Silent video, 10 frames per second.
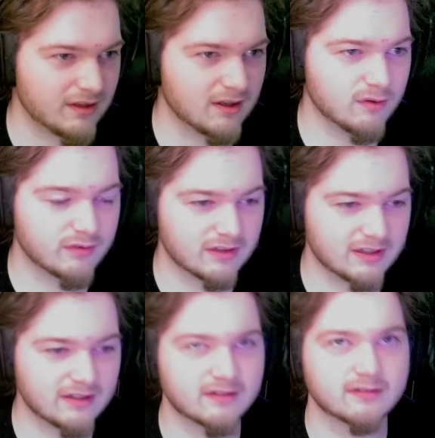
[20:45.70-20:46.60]
over
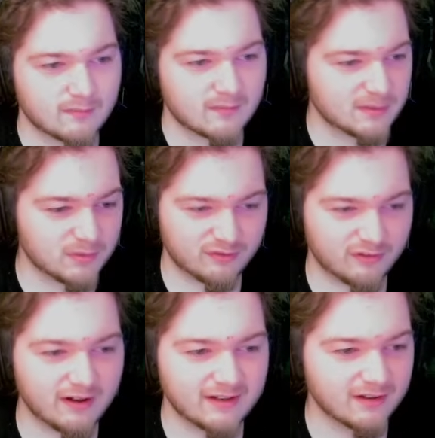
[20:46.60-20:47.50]
here. But
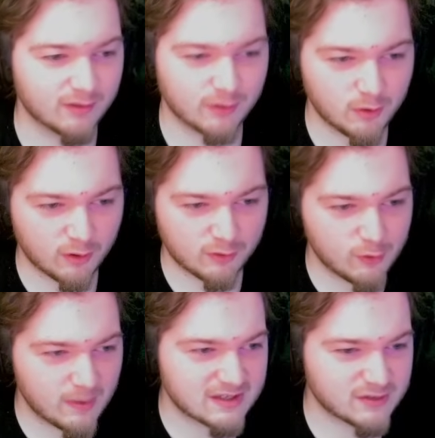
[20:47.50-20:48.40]
fine, I'll go
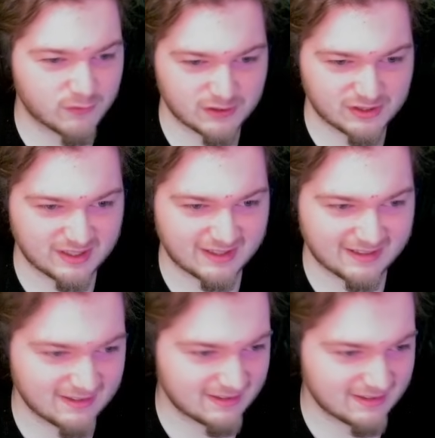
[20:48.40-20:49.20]
west for a second.